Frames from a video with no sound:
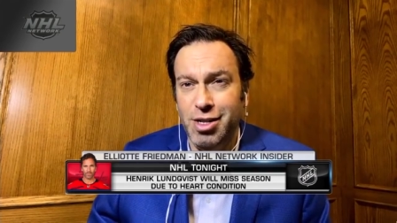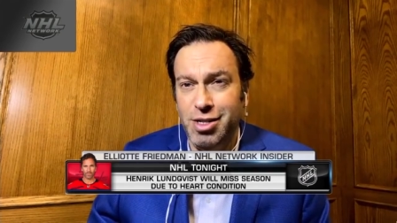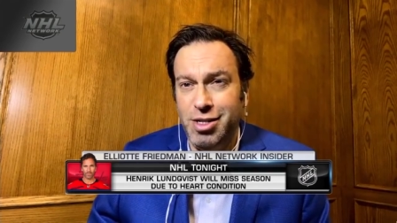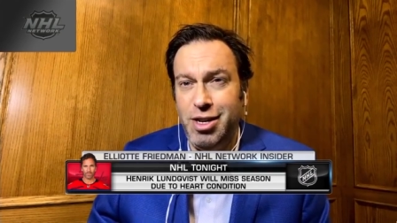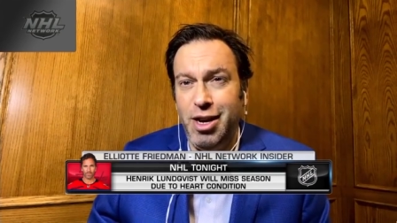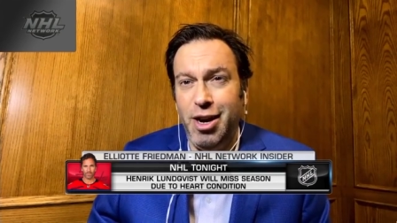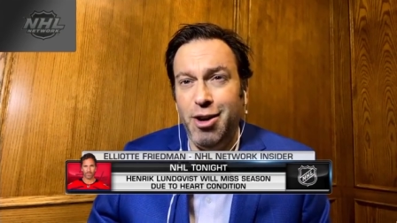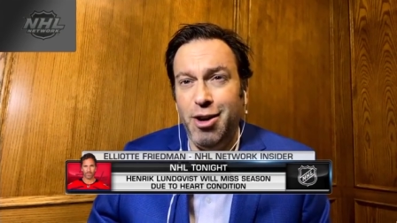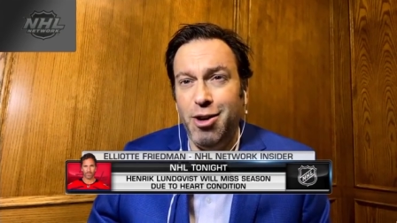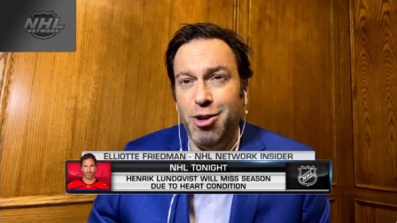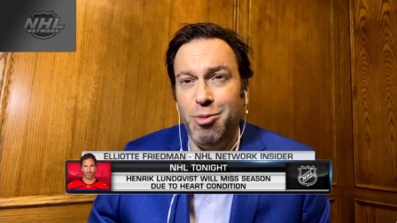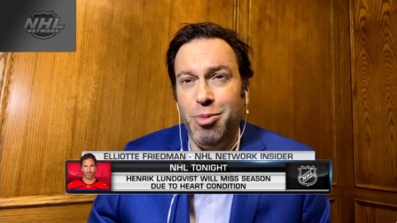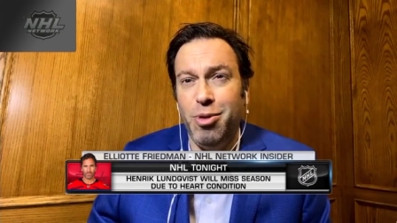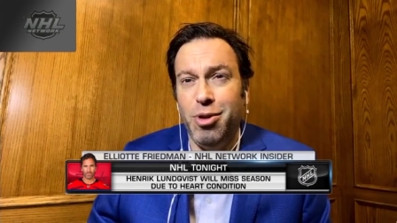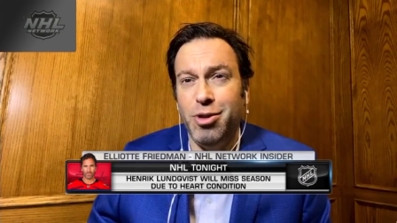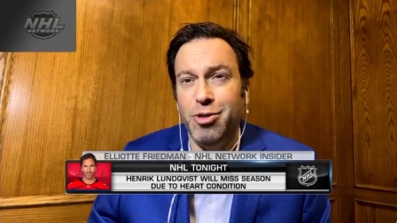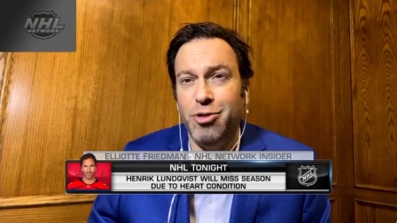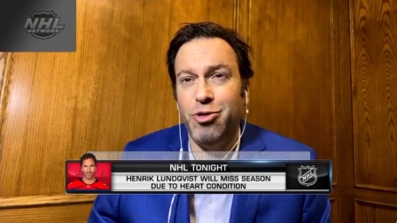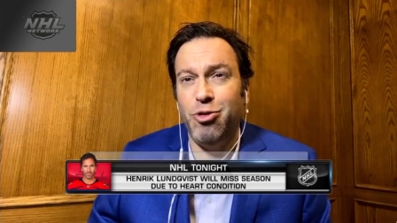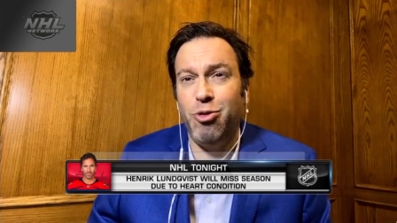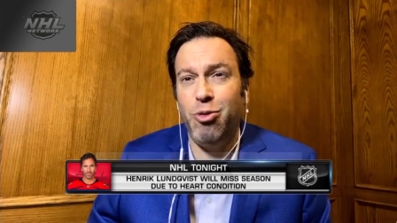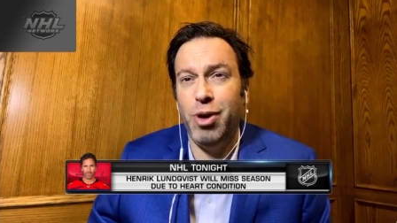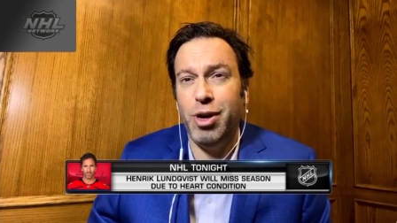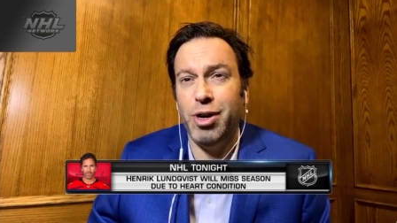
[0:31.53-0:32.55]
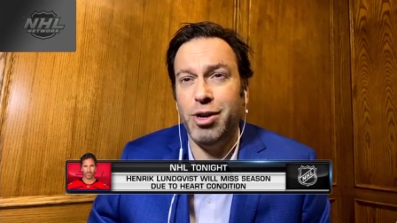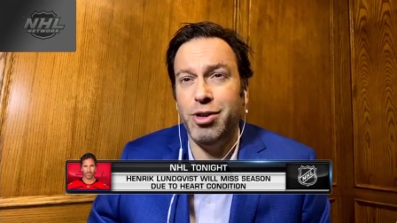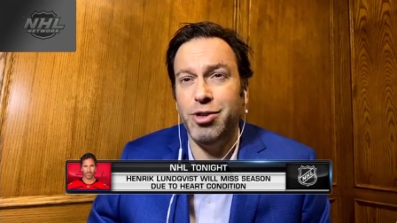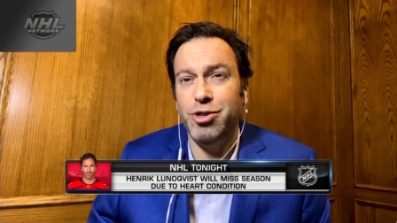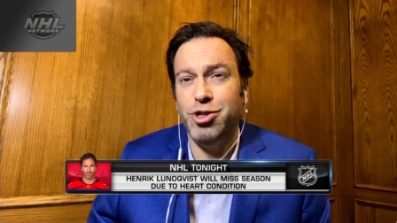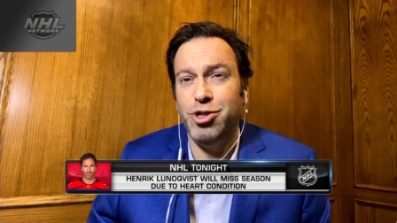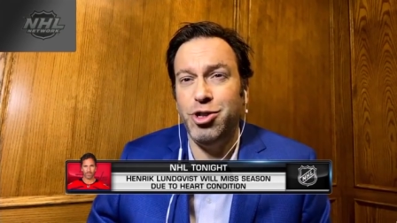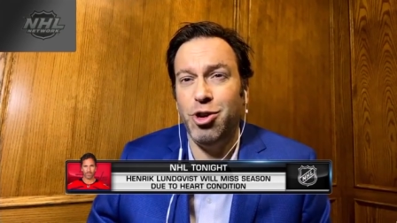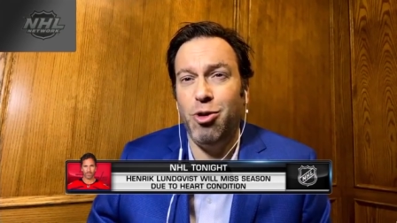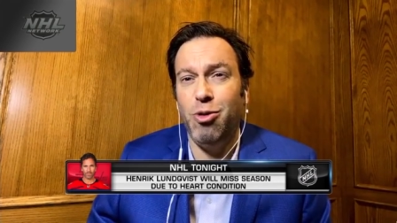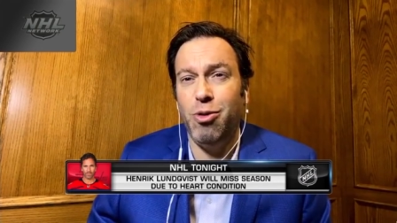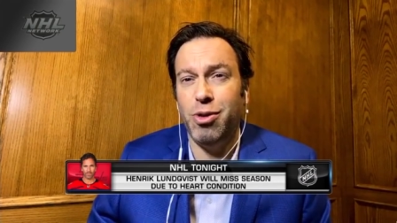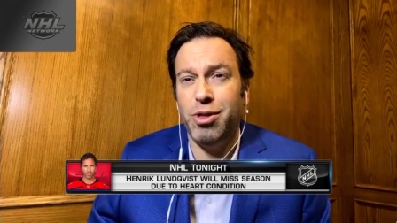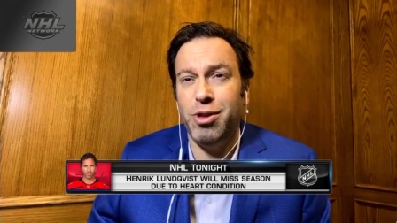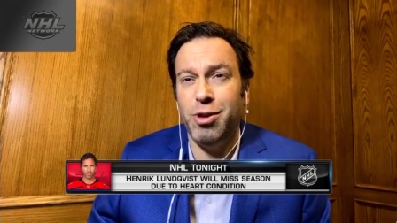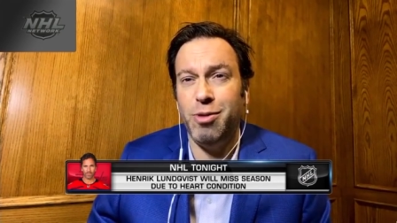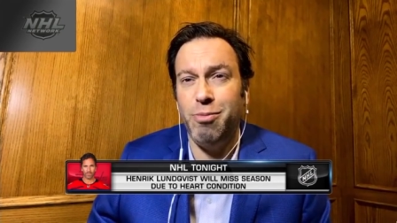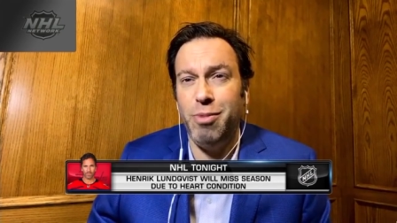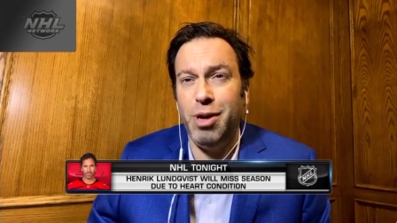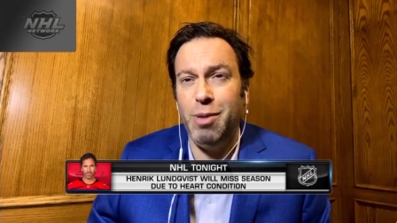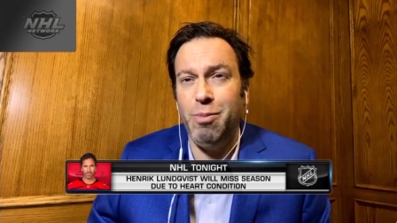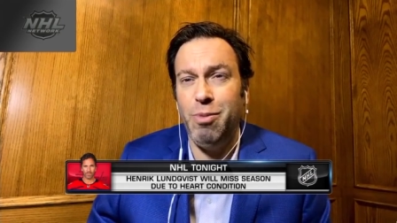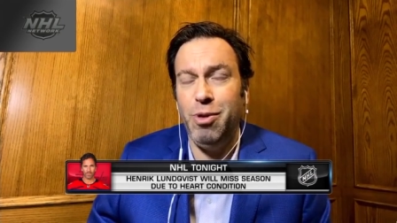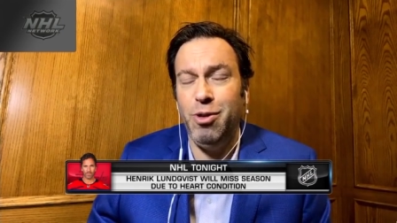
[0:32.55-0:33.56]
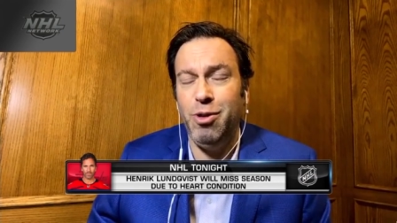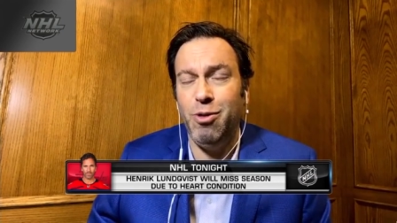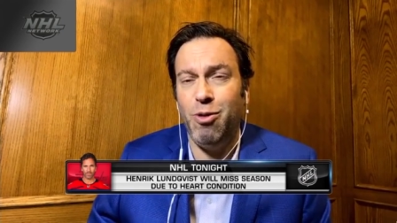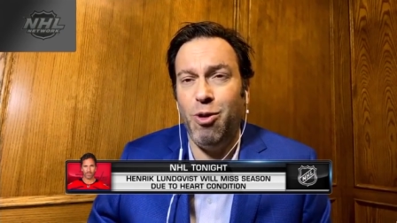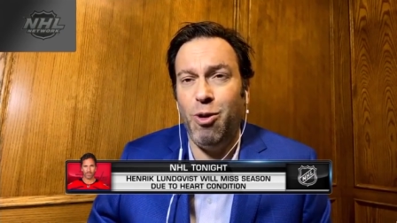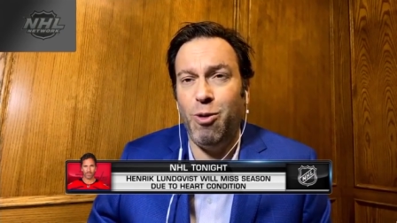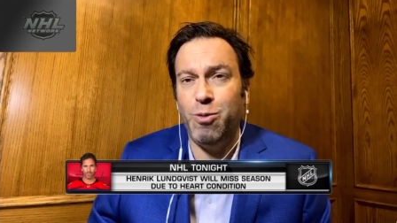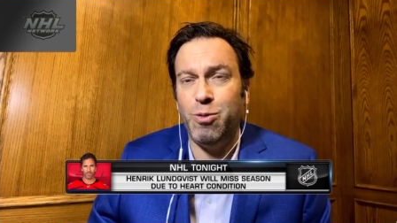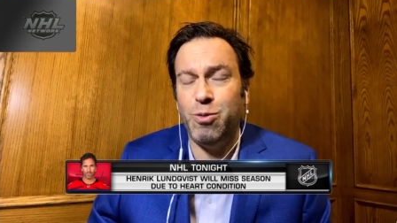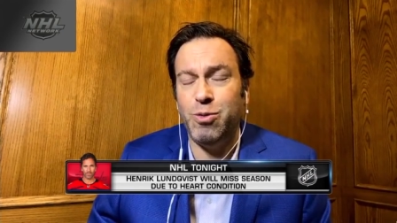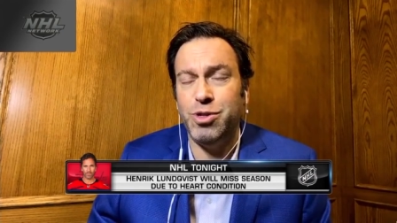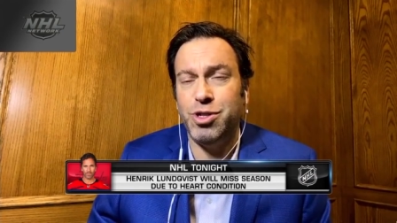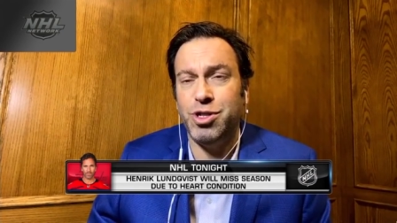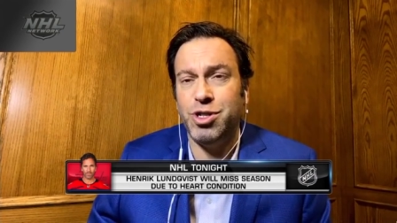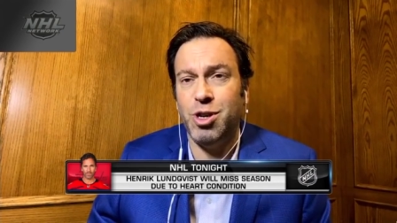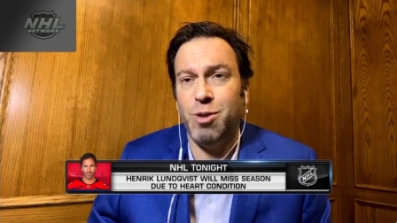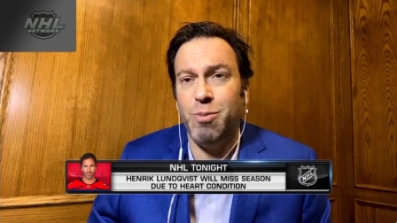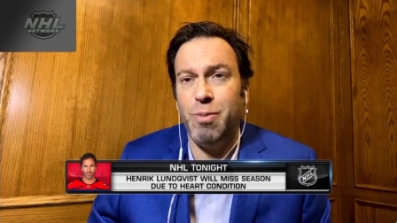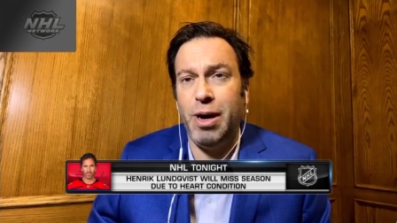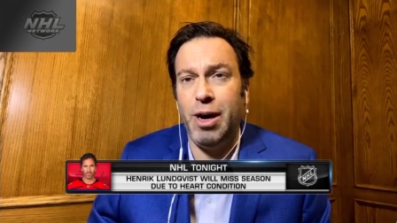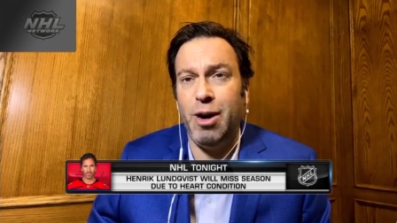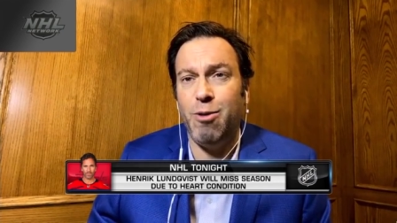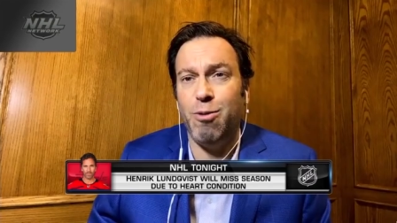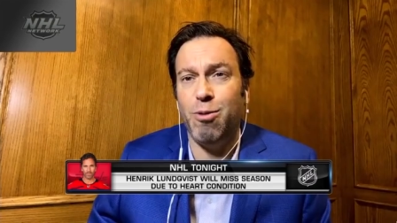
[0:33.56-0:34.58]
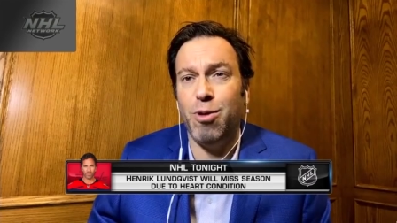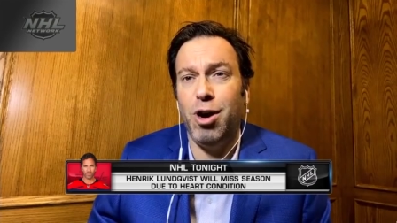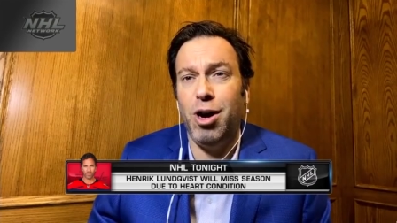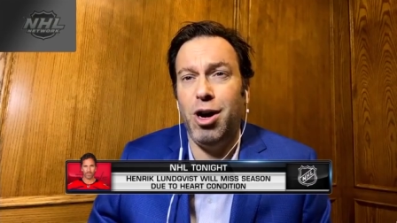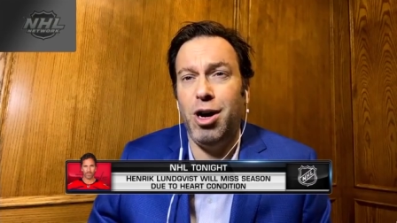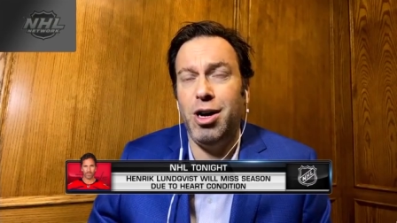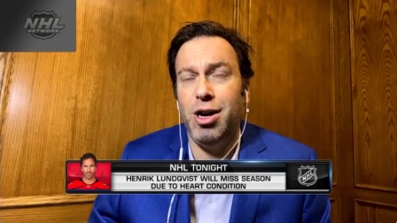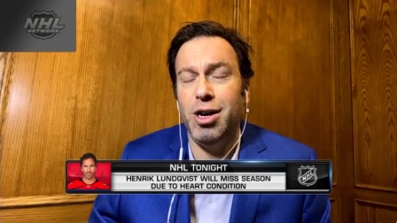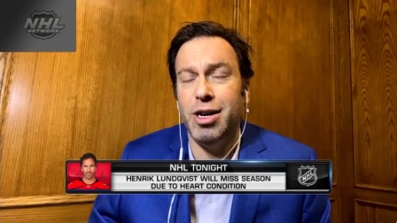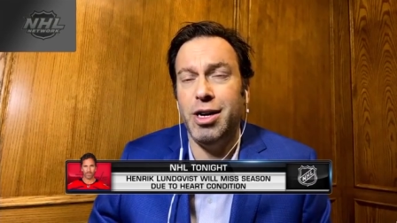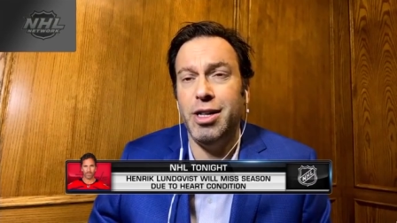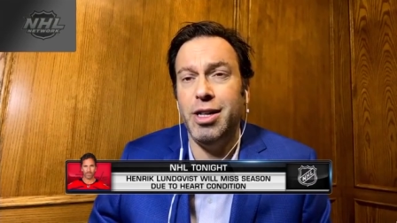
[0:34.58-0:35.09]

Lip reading: terrible Twitter joke that maybe you hoped was somehow wrong.